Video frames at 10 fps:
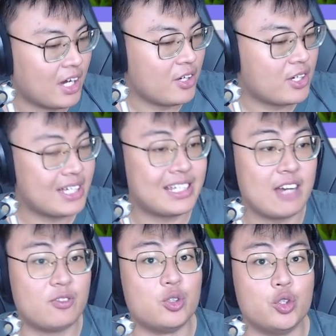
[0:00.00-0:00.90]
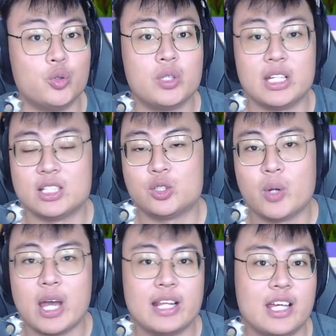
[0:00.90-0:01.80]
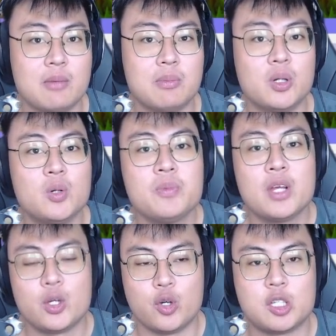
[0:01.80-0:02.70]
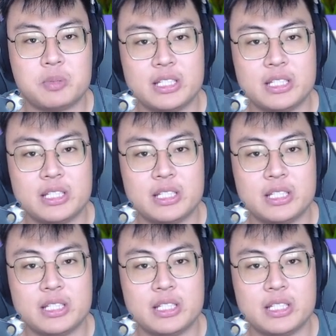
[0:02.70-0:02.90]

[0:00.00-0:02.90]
all you guys have to do is to enable USB